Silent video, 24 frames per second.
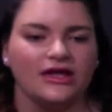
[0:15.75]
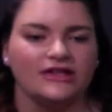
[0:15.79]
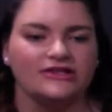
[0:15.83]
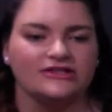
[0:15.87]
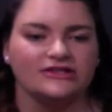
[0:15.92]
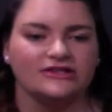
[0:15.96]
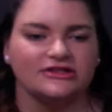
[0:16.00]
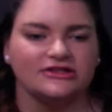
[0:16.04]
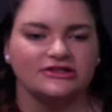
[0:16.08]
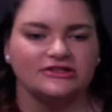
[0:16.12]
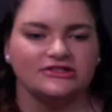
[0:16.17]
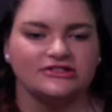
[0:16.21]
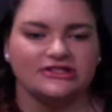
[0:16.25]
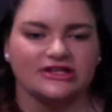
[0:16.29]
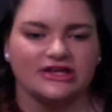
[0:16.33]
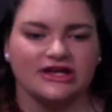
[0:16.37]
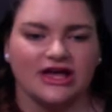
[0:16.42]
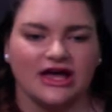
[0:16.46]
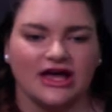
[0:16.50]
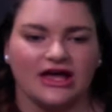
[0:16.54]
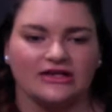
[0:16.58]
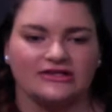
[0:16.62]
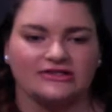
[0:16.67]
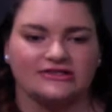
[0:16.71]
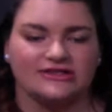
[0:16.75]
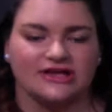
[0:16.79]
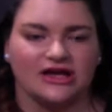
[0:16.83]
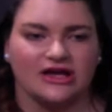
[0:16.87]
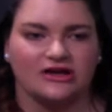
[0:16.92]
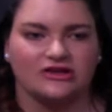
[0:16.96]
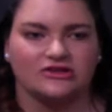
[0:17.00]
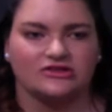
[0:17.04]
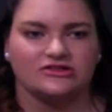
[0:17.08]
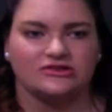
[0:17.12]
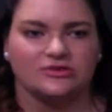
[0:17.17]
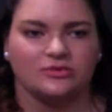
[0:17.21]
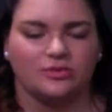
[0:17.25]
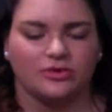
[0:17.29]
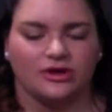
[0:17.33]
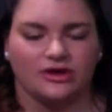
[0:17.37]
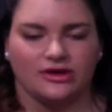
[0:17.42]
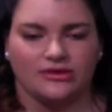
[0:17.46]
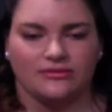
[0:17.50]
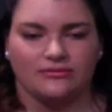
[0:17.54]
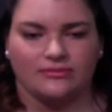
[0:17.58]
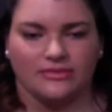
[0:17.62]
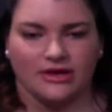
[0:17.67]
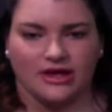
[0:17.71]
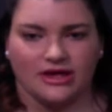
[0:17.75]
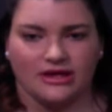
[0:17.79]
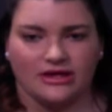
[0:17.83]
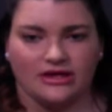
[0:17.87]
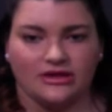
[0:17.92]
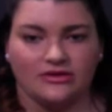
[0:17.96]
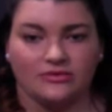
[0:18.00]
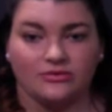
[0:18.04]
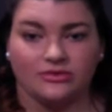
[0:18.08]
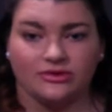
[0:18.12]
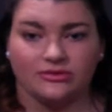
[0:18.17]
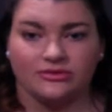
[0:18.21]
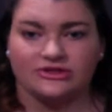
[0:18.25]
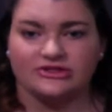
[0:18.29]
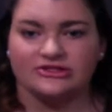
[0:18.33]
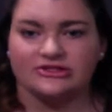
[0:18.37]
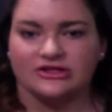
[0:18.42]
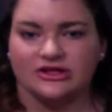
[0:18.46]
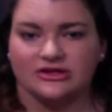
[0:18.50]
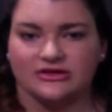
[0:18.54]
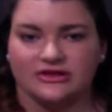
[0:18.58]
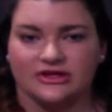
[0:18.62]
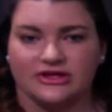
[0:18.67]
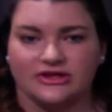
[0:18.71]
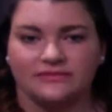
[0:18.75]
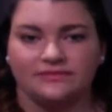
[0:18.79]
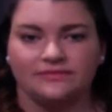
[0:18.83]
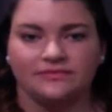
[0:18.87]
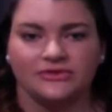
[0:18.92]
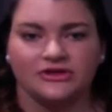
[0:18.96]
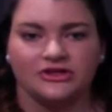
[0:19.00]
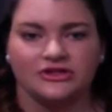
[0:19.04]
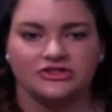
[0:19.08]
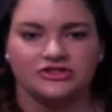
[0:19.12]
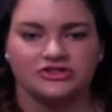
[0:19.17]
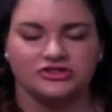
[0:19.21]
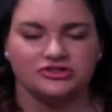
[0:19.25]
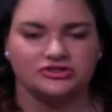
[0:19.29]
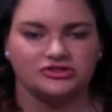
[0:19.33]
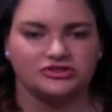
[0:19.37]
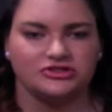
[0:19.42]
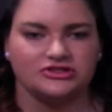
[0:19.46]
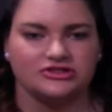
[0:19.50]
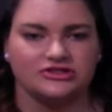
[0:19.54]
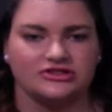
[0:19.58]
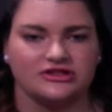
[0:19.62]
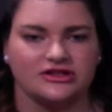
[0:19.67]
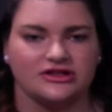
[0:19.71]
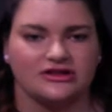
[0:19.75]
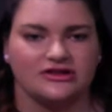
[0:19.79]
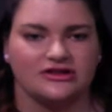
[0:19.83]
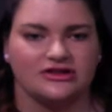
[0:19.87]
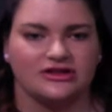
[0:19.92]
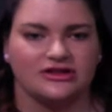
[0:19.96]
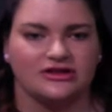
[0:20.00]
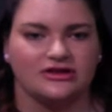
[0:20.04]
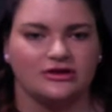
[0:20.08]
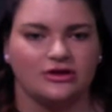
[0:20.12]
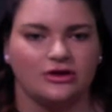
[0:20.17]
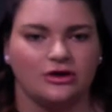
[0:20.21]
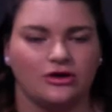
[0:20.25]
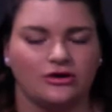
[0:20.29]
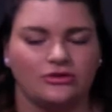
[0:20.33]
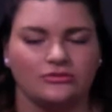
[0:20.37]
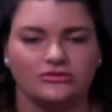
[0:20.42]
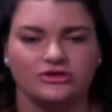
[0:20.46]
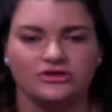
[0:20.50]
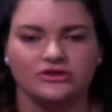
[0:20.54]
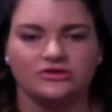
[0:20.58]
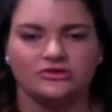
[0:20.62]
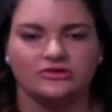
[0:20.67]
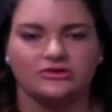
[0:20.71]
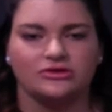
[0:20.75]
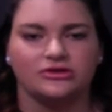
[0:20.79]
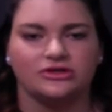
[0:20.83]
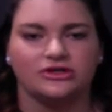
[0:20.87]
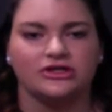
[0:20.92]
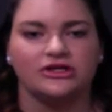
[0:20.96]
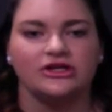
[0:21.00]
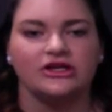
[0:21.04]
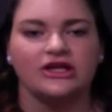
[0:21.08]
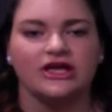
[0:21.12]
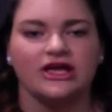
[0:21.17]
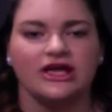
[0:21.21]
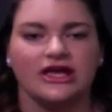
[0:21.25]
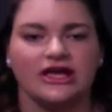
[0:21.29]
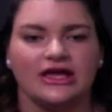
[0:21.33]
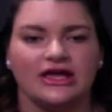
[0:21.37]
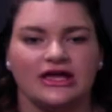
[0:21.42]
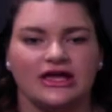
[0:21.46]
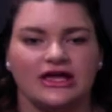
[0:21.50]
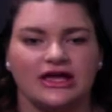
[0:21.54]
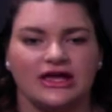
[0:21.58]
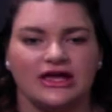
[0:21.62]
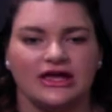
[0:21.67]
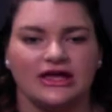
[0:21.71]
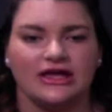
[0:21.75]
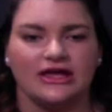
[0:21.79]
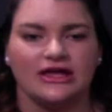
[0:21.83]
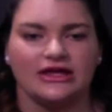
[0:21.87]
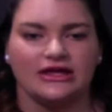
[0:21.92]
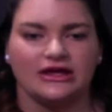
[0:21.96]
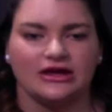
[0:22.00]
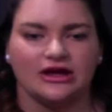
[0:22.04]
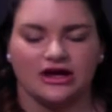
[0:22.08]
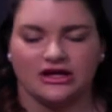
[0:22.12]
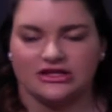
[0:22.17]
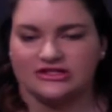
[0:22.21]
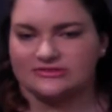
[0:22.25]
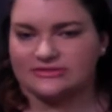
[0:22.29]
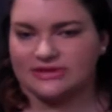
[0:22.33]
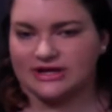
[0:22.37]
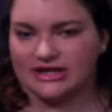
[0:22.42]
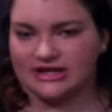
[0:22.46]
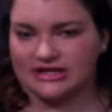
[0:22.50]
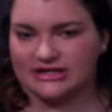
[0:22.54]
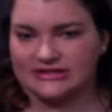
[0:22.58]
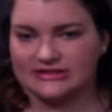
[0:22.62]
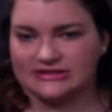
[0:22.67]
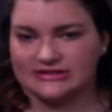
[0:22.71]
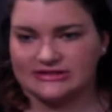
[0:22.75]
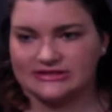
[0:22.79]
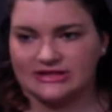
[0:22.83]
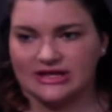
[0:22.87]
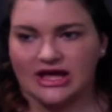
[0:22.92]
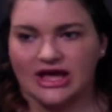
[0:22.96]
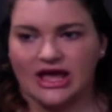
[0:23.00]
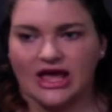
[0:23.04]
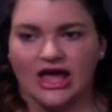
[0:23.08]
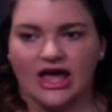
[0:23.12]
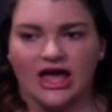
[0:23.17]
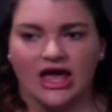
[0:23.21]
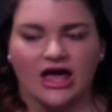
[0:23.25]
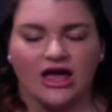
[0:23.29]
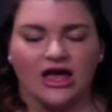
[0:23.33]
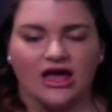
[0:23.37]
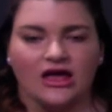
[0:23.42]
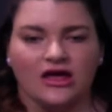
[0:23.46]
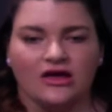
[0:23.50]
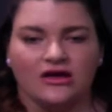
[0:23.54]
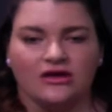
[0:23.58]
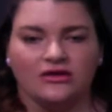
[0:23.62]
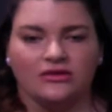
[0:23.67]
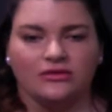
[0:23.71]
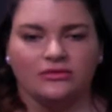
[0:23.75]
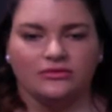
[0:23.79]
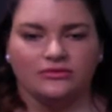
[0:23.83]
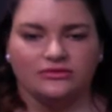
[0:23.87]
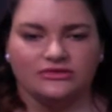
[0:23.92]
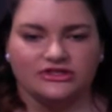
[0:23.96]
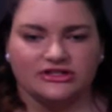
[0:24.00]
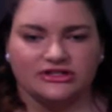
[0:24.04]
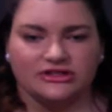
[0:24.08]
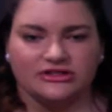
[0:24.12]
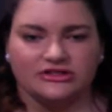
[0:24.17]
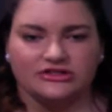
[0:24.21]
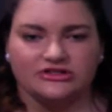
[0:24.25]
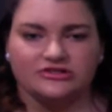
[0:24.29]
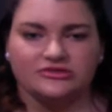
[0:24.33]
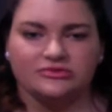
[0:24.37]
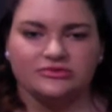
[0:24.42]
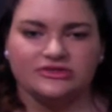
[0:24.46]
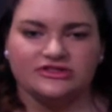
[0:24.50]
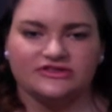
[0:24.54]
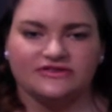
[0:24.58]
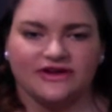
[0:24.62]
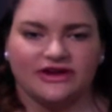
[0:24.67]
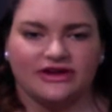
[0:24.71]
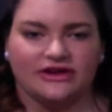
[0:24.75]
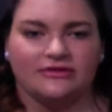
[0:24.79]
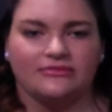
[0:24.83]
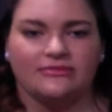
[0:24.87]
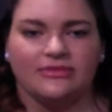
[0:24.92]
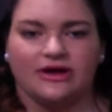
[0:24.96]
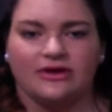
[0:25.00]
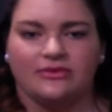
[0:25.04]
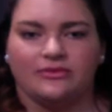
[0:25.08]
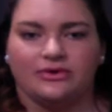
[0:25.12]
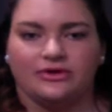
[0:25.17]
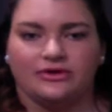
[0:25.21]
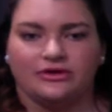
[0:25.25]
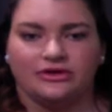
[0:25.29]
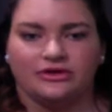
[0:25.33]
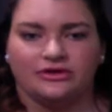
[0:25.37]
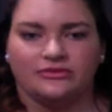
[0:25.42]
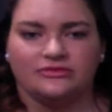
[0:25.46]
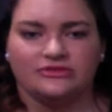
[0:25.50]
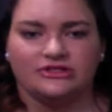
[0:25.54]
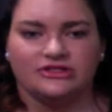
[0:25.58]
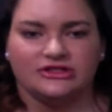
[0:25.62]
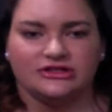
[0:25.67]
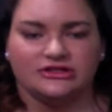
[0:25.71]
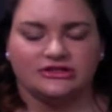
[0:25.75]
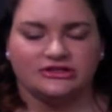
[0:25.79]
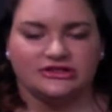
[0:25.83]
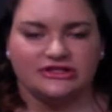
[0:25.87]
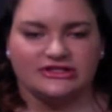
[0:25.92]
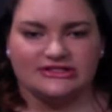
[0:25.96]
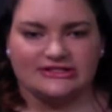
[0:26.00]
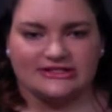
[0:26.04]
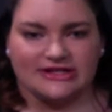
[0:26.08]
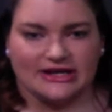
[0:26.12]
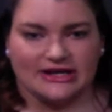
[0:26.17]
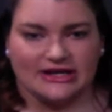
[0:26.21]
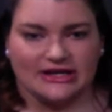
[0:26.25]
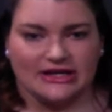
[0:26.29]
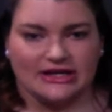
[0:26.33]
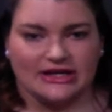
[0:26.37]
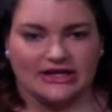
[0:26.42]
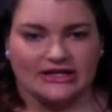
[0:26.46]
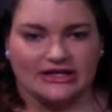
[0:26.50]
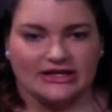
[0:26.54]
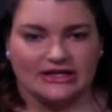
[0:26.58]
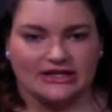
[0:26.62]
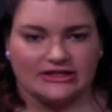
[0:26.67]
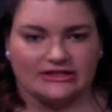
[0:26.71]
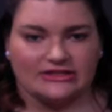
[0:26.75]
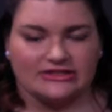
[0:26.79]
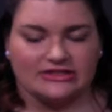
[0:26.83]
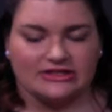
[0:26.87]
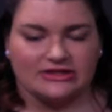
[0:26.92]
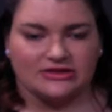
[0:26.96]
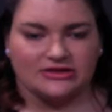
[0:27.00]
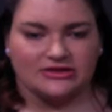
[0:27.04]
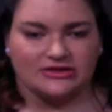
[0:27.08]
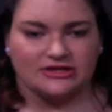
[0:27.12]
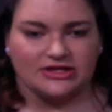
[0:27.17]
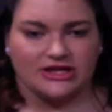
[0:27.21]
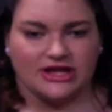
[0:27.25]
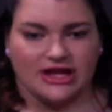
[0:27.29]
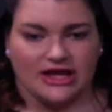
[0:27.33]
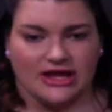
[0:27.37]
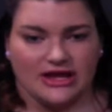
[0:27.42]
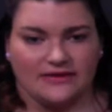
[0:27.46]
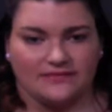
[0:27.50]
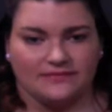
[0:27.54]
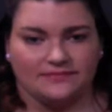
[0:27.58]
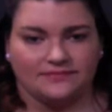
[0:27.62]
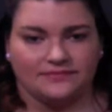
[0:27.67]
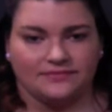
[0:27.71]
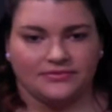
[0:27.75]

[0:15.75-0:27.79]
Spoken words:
Dillard's sells men and women's clothing, children's clothing, home decor, and cosmetics. Dillard's was founded by William Dillard II in 1938